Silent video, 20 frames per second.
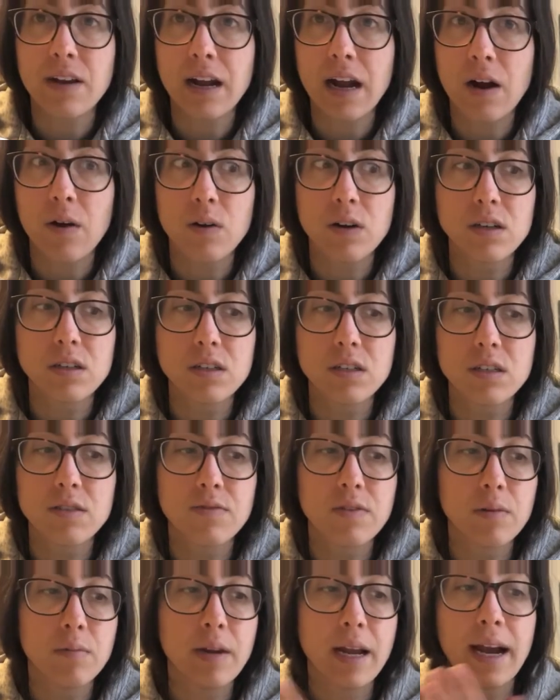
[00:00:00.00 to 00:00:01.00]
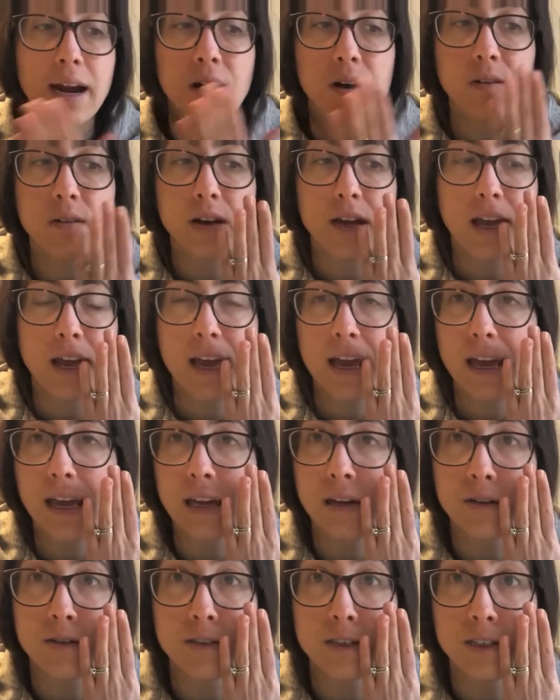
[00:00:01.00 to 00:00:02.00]
hours from now
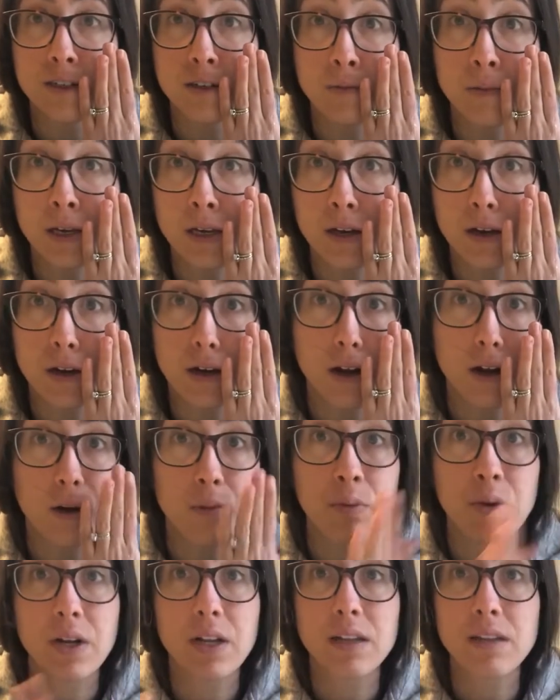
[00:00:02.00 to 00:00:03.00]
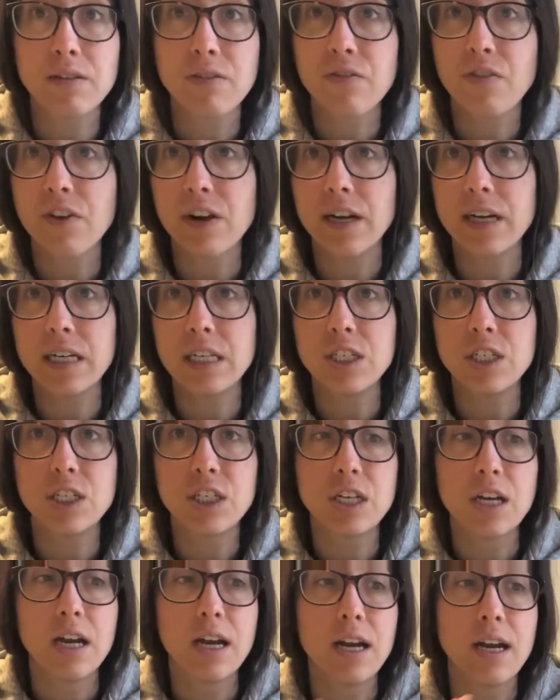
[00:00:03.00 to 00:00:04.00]
It'll still be good. I'll put it in the
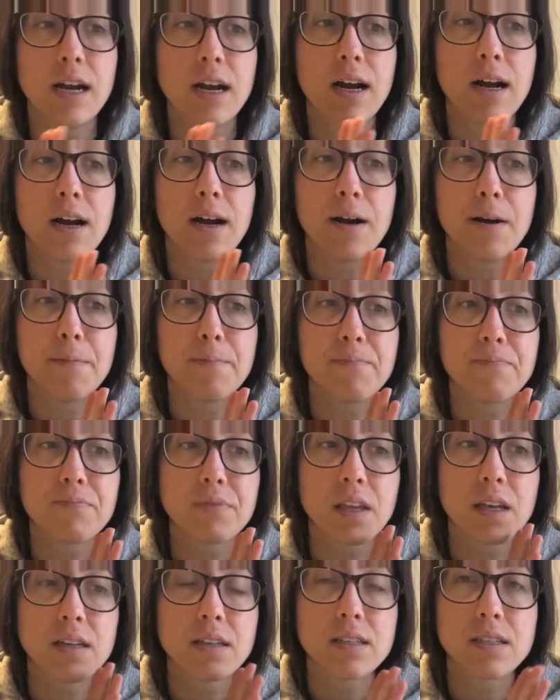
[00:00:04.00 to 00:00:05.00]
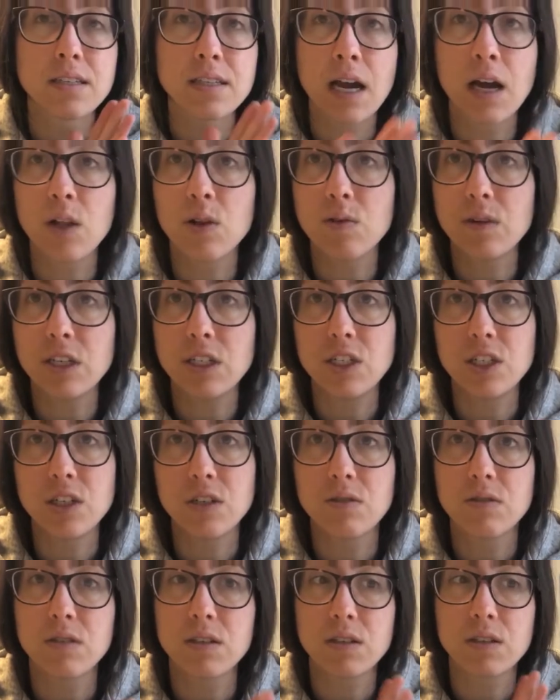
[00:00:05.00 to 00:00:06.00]
fridge. Um, celery
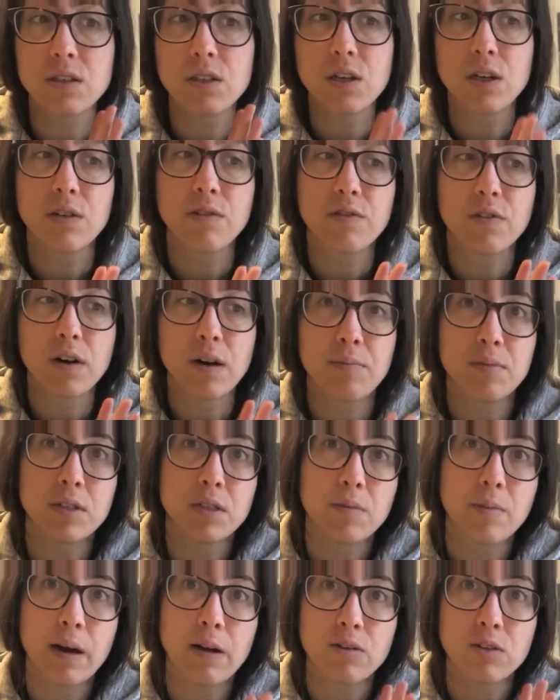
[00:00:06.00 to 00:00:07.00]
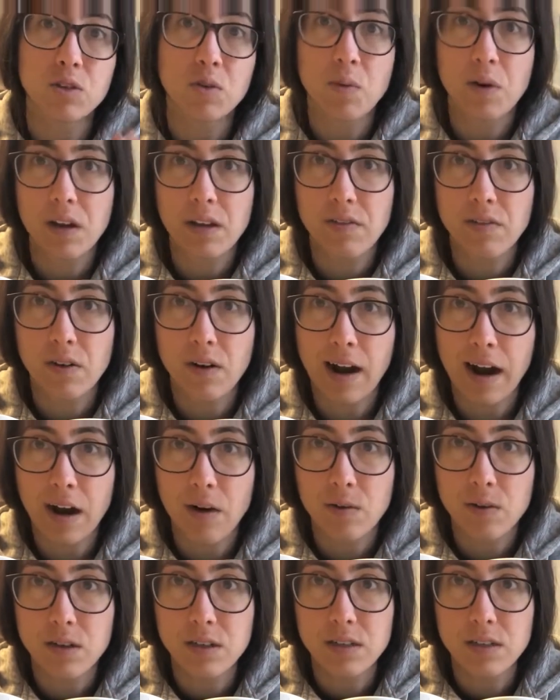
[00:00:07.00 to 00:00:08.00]
juice is good for up to about 24
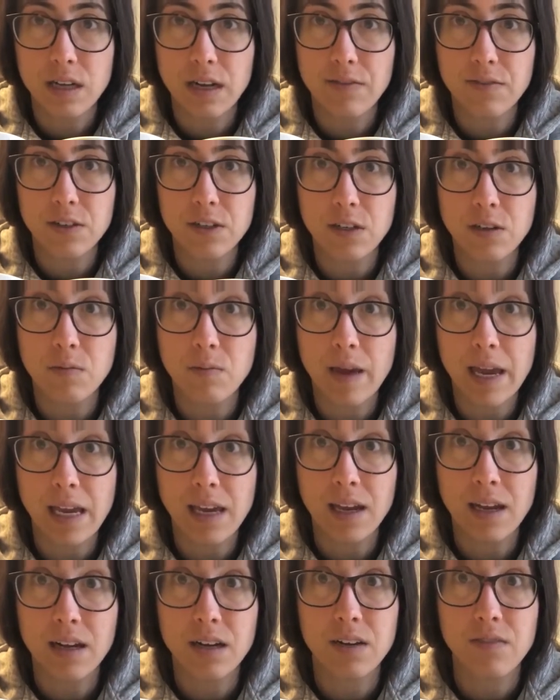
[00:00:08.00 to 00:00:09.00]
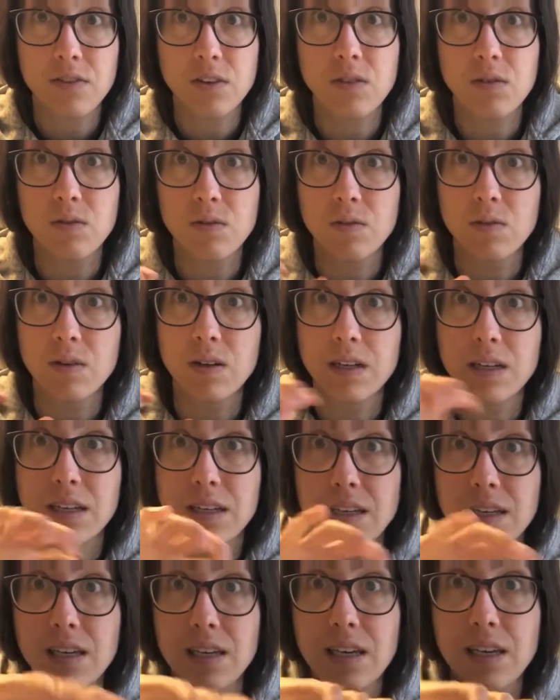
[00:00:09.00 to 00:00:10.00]
hours after you make it. And if you
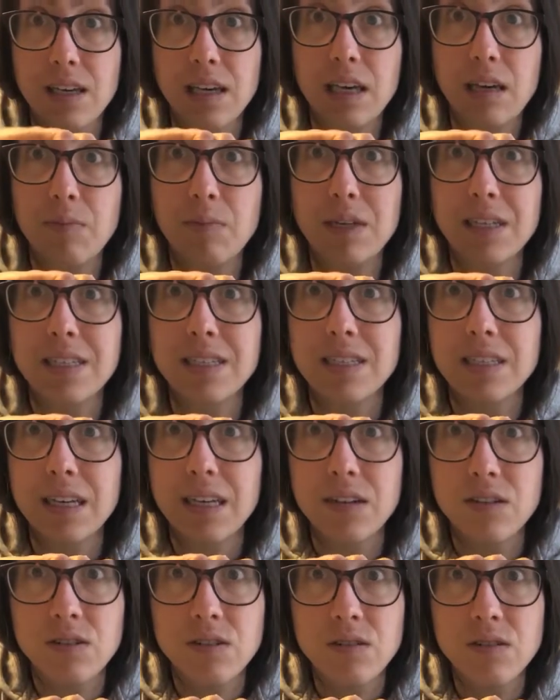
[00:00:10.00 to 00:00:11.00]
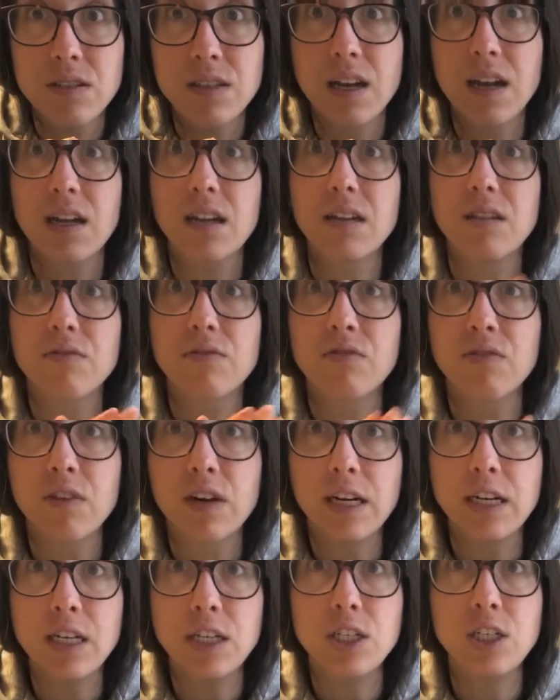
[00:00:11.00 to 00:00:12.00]
keep it sealed and in the
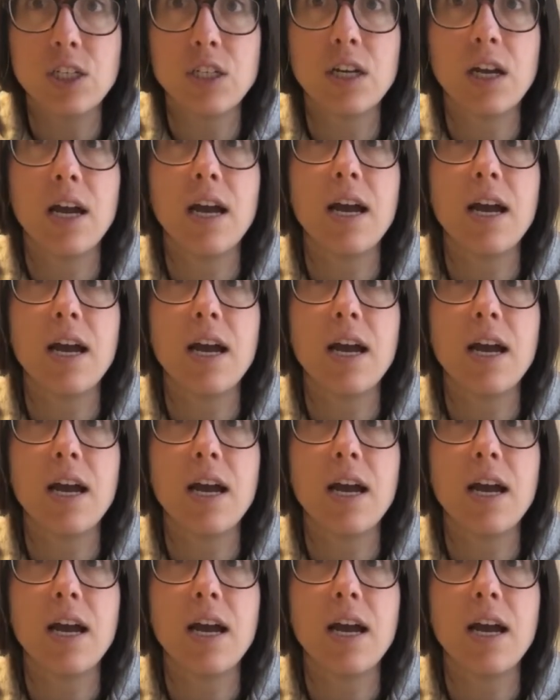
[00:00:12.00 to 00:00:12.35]
fridge,